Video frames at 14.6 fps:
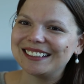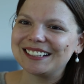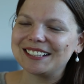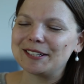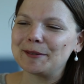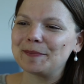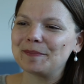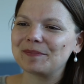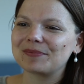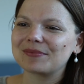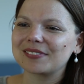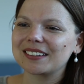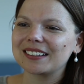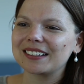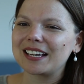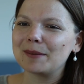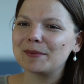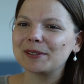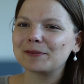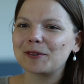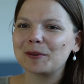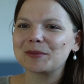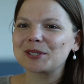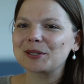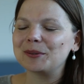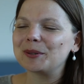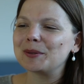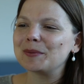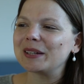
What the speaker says: Coming from school,